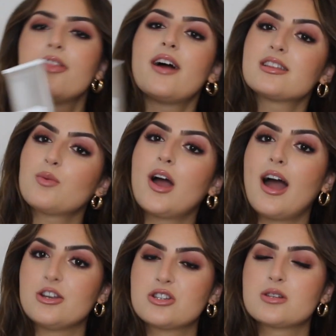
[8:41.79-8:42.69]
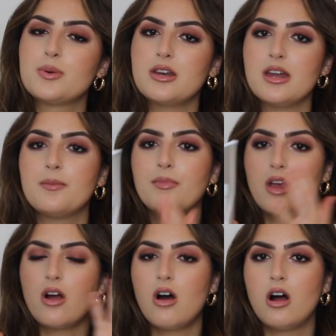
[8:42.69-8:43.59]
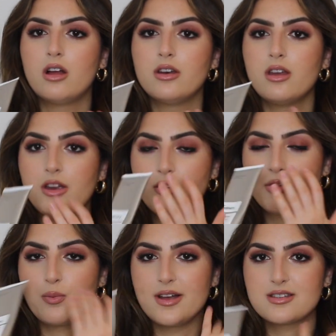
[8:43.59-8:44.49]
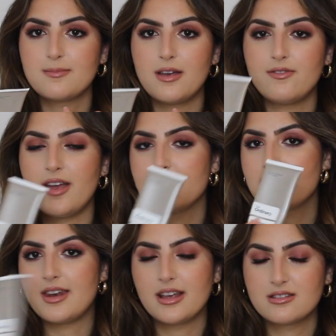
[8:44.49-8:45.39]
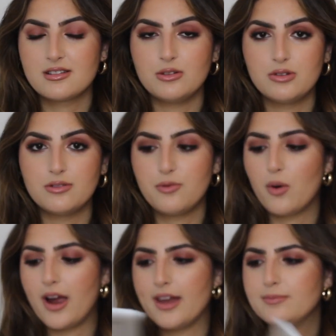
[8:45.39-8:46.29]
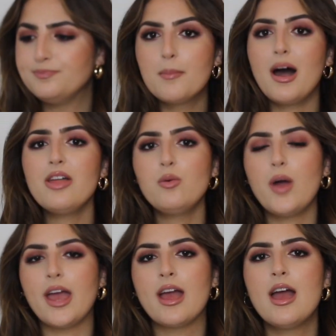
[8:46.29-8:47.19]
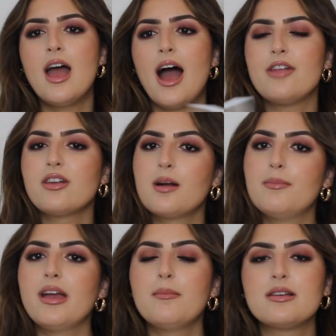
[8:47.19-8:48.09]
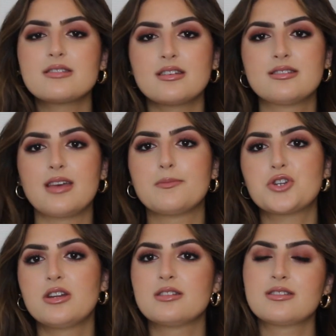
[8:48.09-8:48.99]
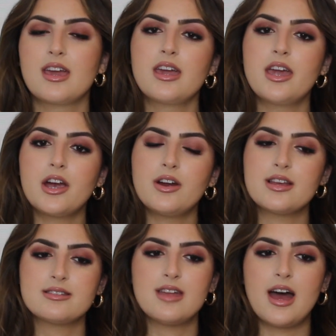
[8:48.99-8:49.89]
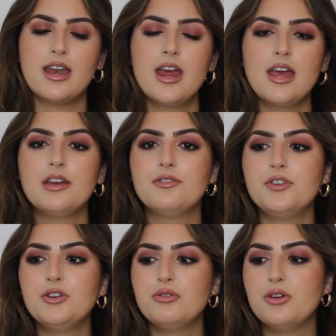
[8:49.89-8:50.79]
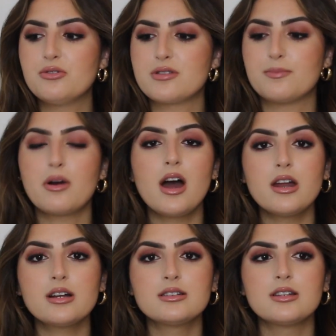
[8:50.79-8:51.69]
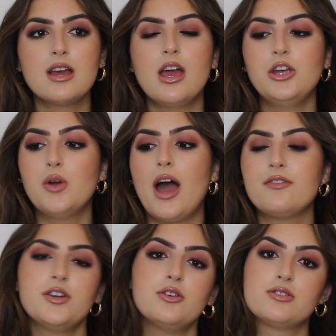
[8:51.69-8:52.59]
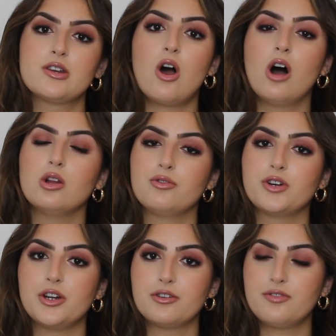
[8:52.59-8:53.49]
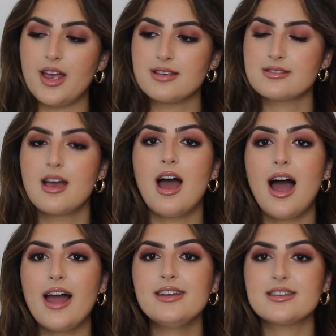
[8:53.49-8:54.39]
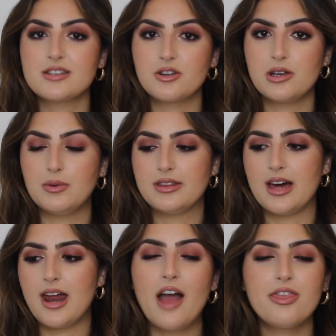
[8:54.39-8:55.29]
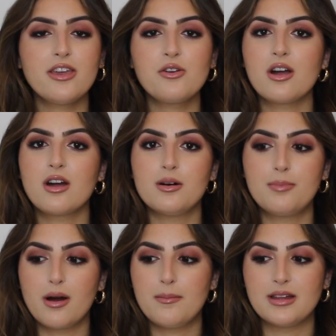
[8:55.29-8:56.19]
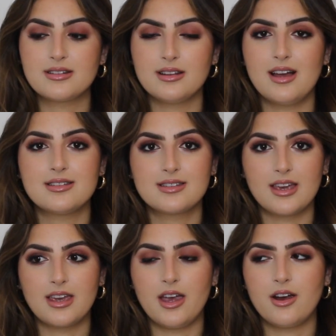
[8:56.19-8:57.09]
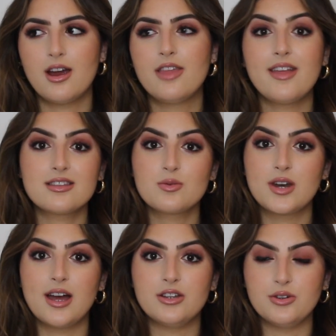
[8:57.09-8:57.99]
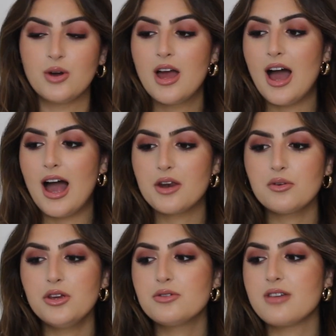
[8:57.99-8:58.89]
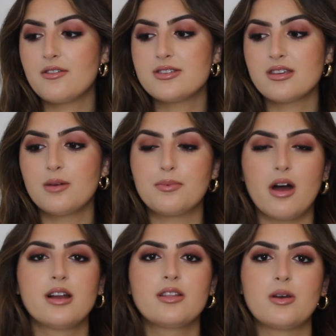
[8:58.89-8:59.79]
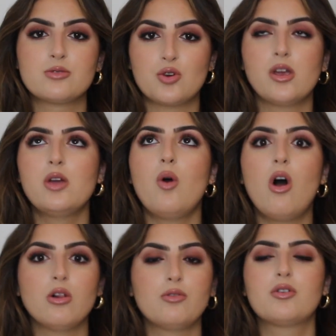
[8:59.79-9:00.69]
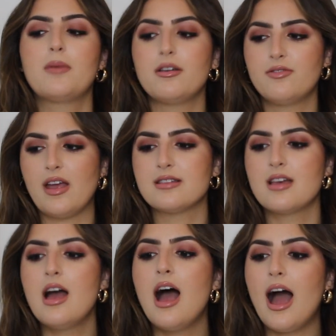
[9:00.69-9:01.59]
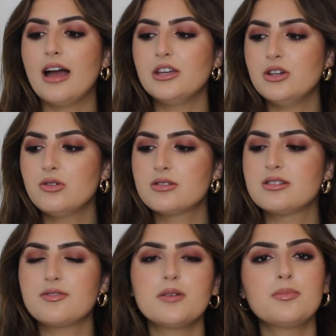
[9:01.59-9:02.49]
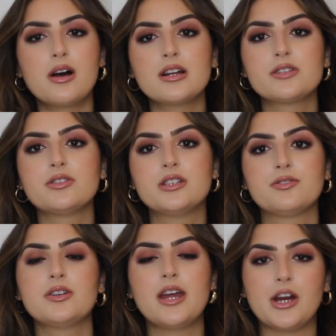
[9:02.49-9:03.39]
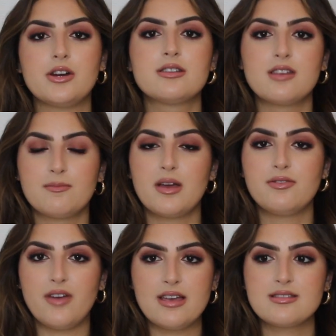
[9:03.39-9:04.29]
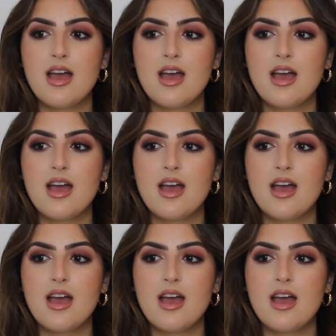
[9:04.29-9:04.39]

That's why I just put it on, you know, the rest of my face and exclude the forehead. By the way, I think a big misconception in skincare is that if you use a product, you have to use it all over your face. I disagree with that. I think you can compartmentalize skincare. That's what I do. I don't use every single product that I'm showing you all over my face. I use different products for different areas of my face.